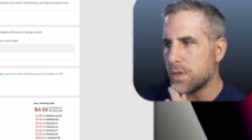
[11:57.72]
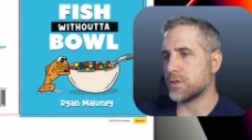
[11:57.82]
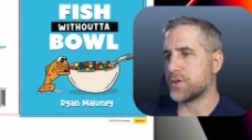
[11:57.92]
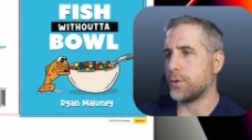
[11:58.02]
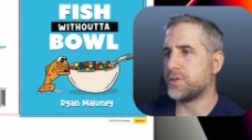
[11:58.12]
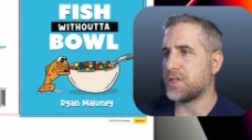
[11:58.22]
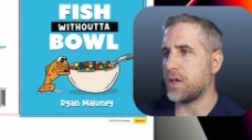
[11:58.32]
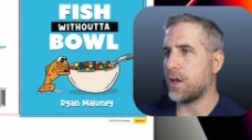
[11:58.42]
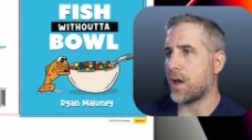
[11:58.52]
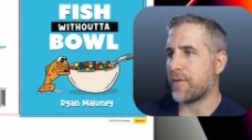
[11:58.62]
So you
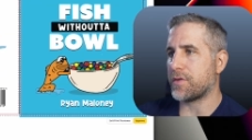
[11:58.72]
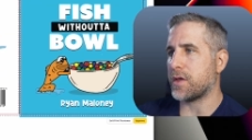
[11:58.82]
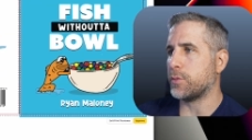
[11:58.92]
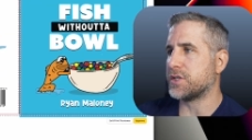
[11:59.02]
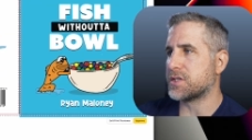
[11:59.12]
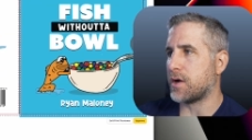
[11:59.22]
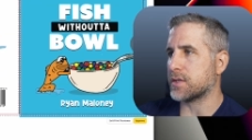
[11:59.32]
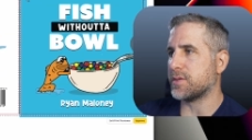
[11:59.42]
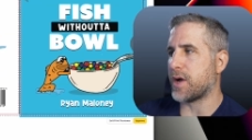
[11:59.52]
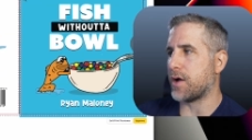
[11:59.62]
see everything we just
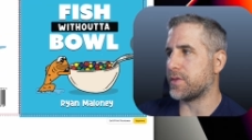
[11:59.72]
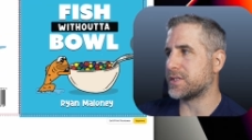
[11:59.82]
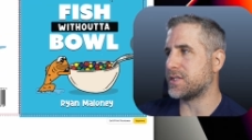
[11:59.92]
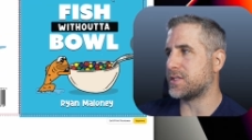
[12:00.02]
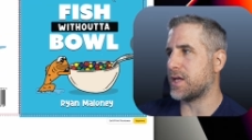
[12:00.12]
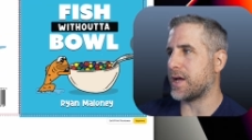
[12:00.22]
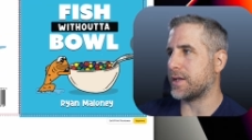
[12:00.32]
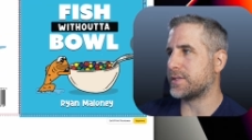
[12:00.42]
talked about. This is that